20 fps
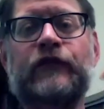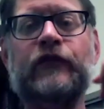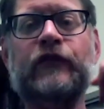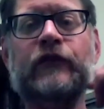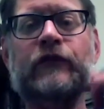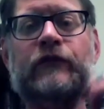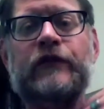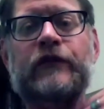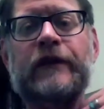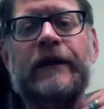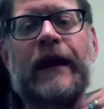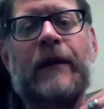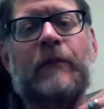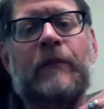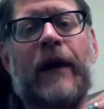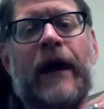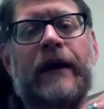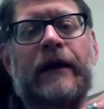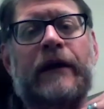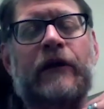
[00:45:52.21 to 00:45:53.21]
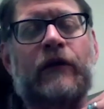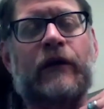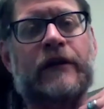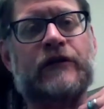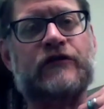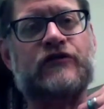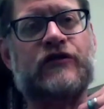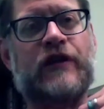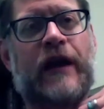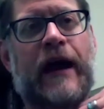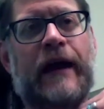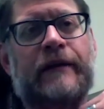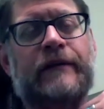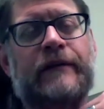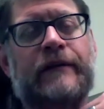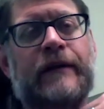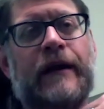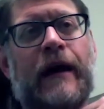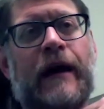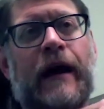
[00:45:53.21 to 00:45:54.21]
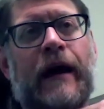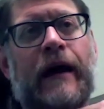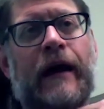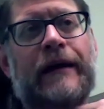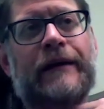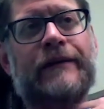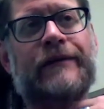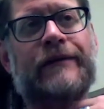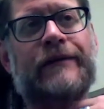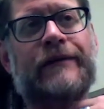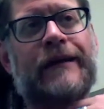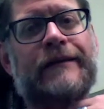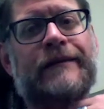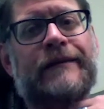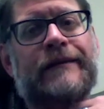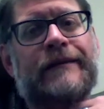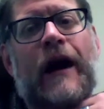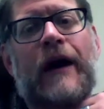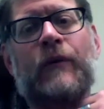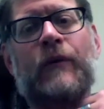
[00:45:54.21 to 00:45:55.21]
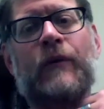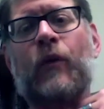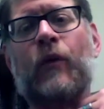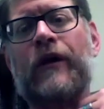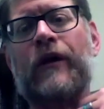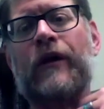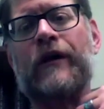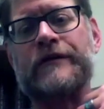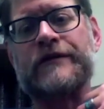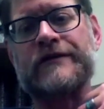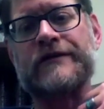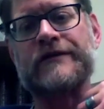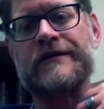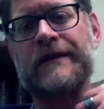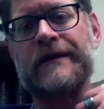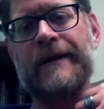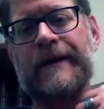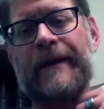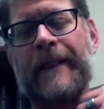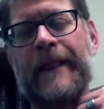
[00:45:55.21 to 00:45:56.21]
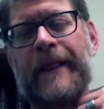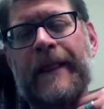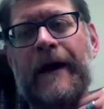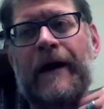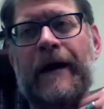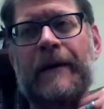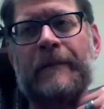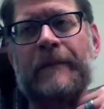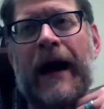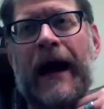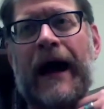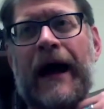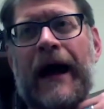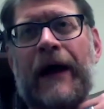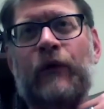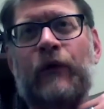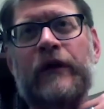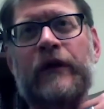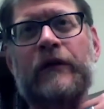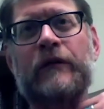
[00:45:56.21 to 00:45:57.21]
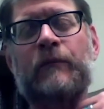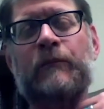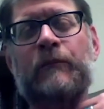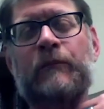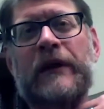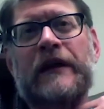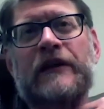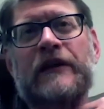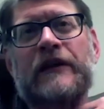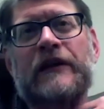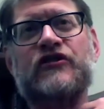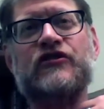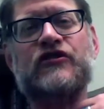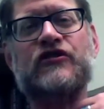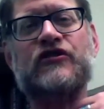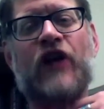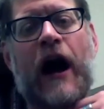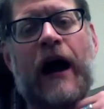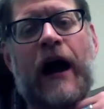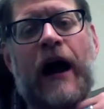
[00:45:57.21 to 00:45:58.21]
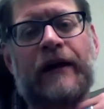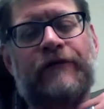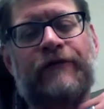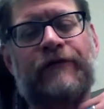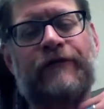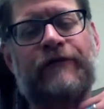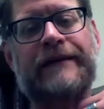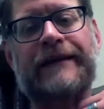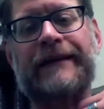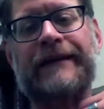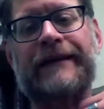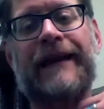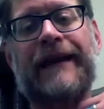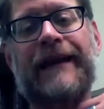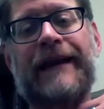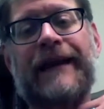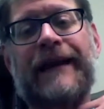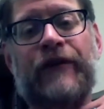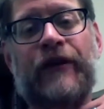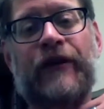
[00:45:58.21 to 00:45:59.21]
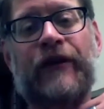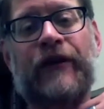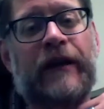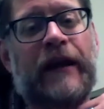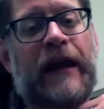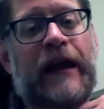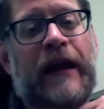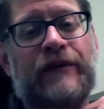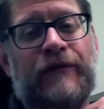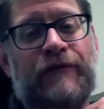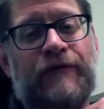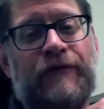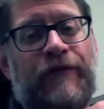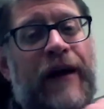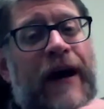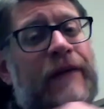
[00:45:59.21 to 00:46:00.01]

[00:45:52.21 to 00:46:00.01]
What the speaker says: to get my hearing checked. It's gotten worse. I would be shocked if I didn't have hearing aids in